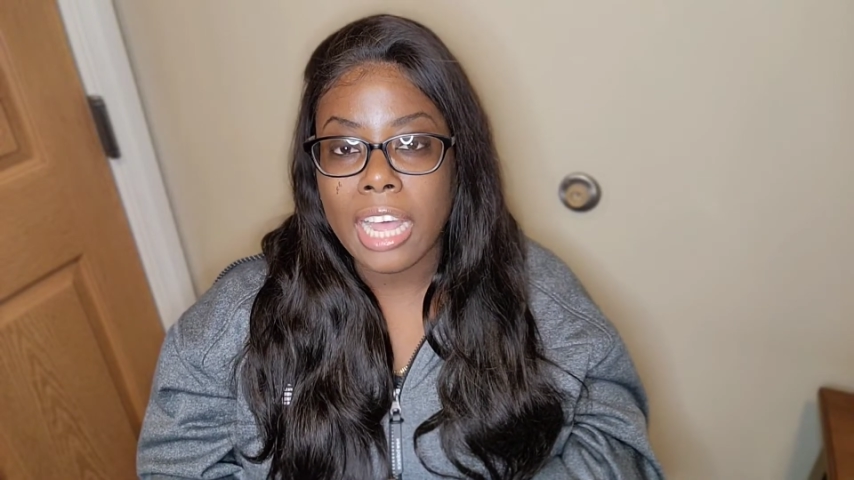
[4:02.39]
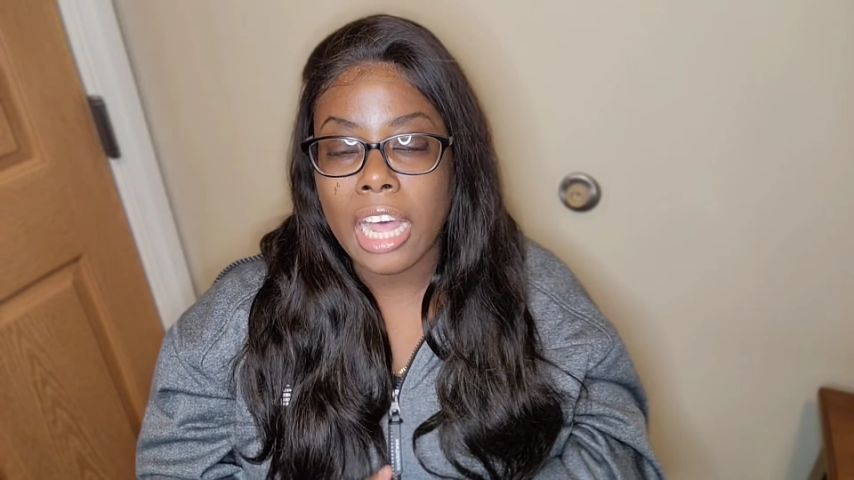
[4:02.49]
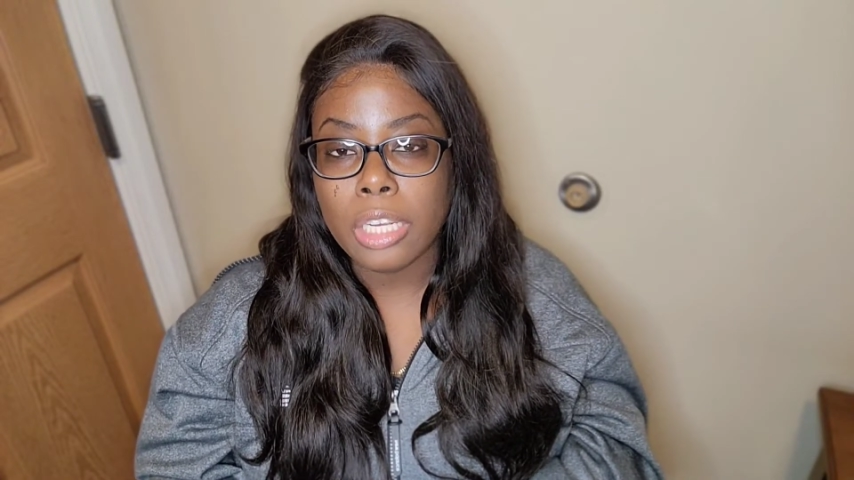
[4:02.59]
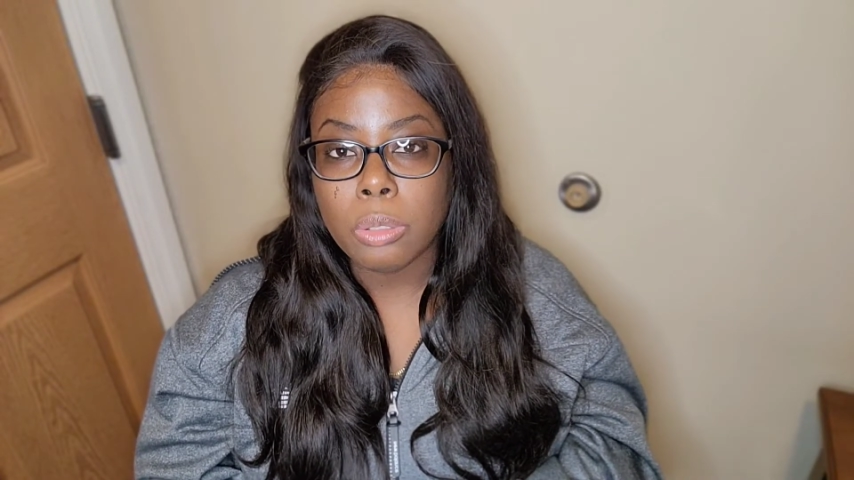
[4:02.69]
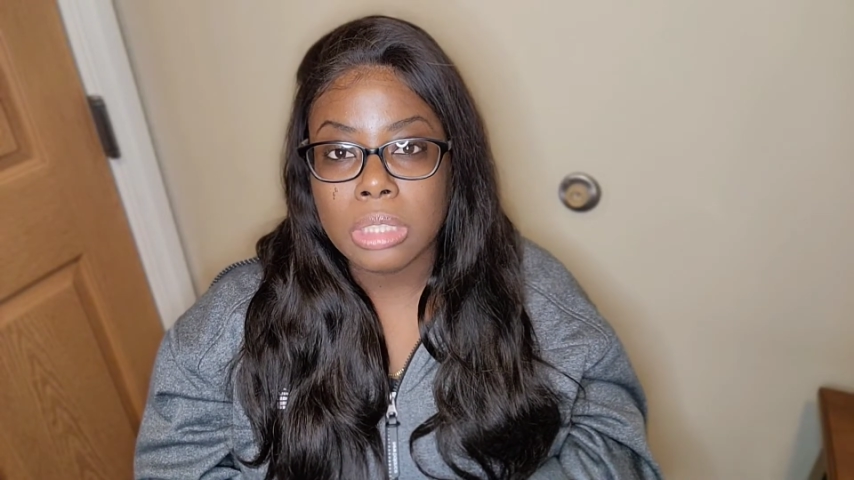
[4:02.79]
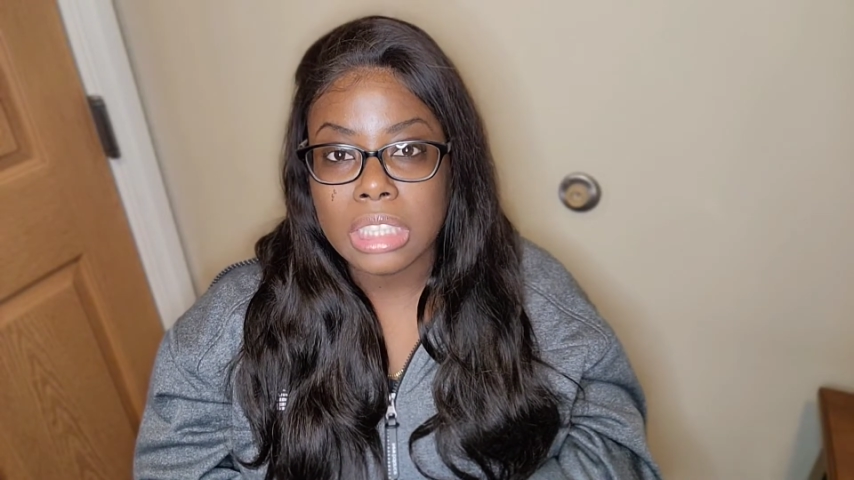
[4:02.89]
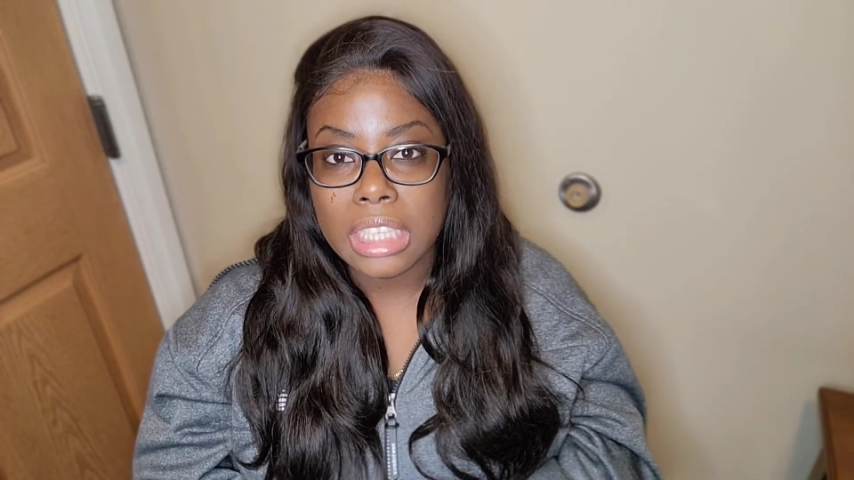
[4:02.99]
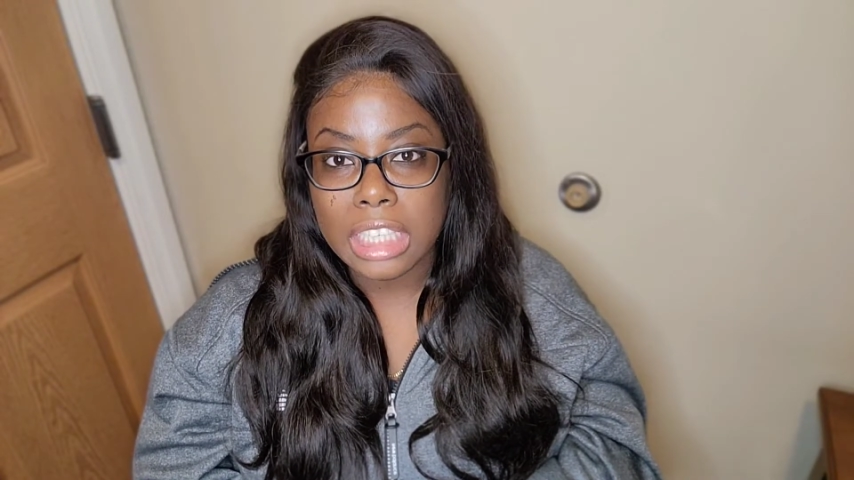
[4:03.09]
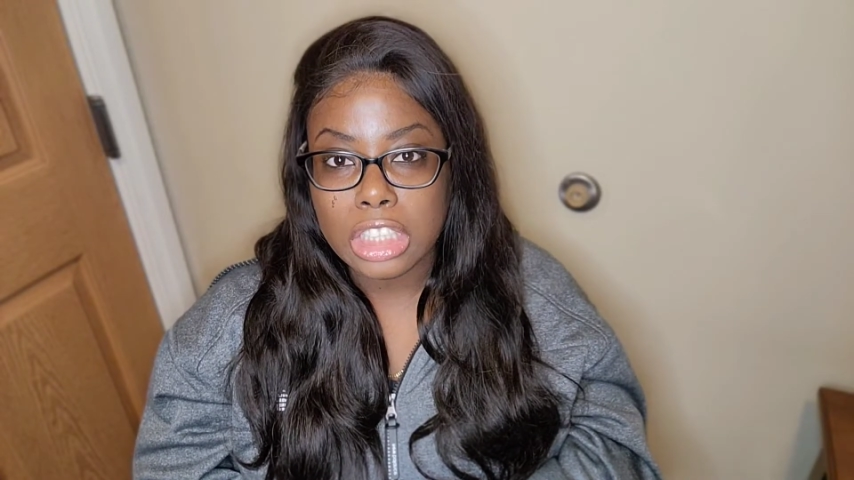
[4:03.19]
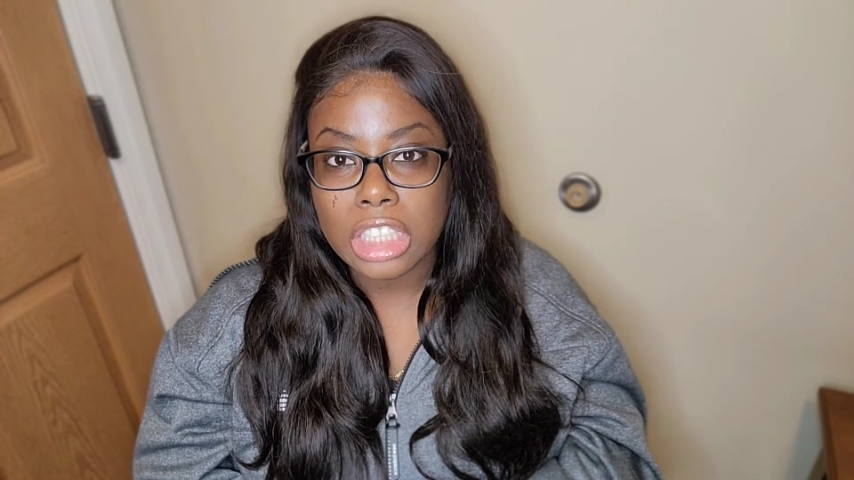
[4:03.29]

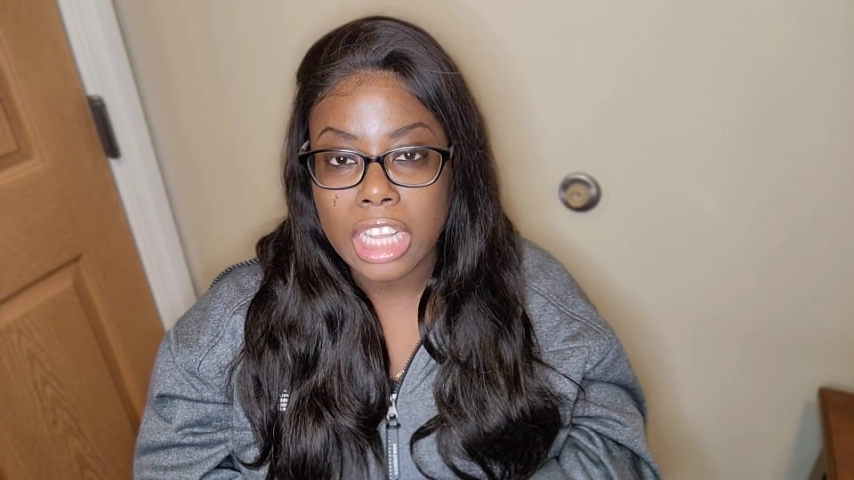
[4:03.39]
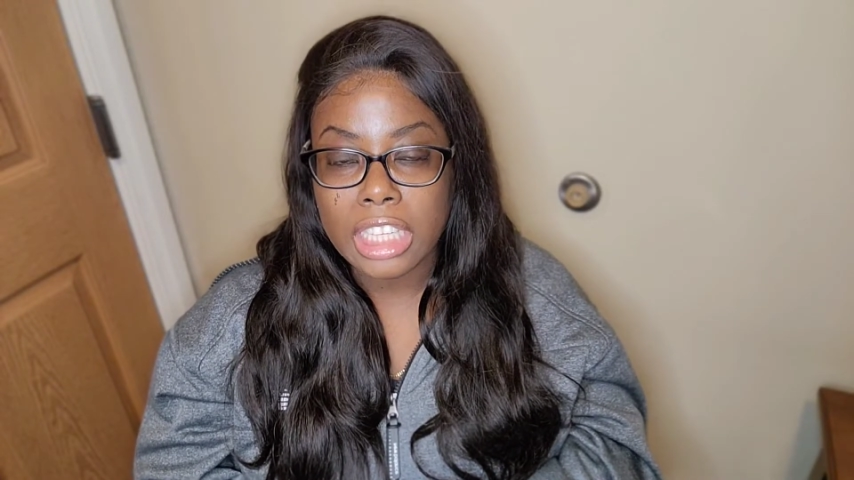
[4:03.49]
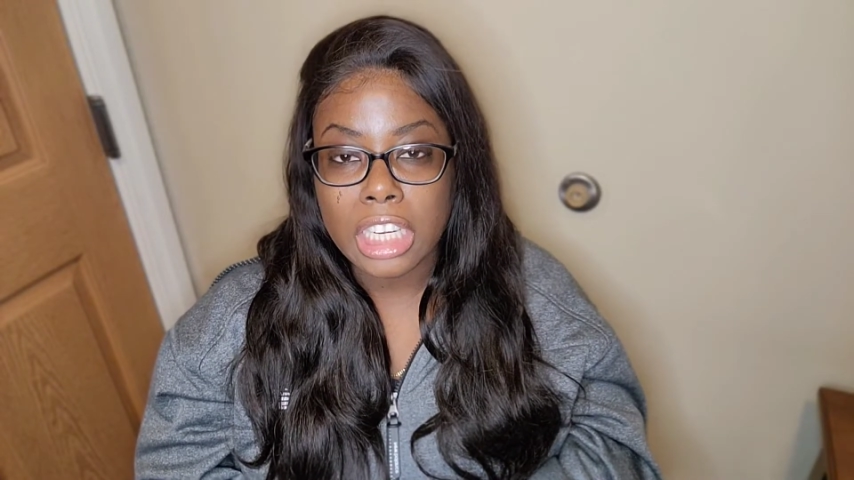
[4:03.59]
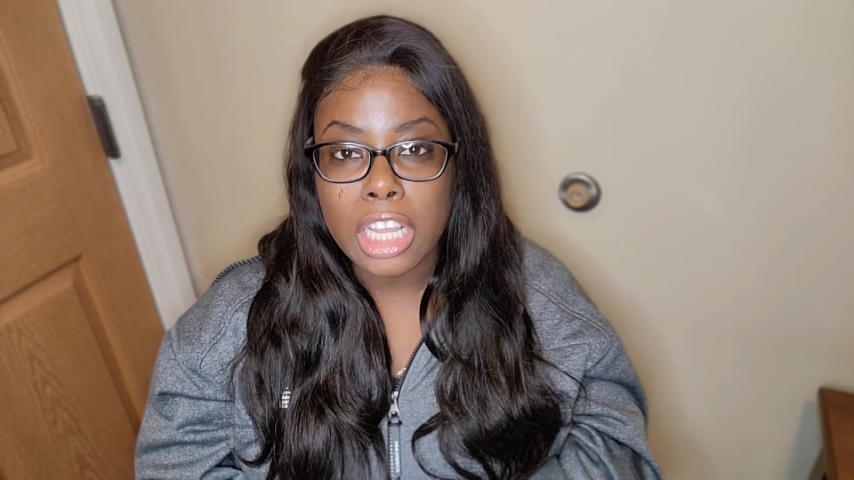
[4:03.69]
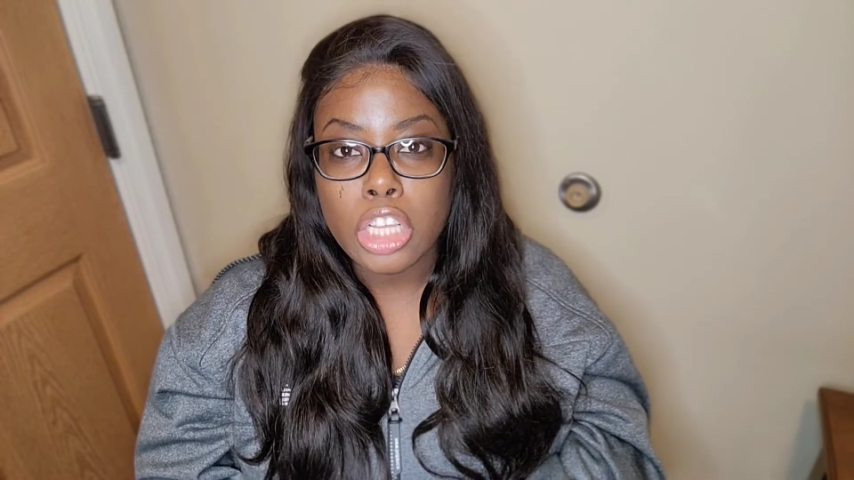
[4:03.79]
hallucination.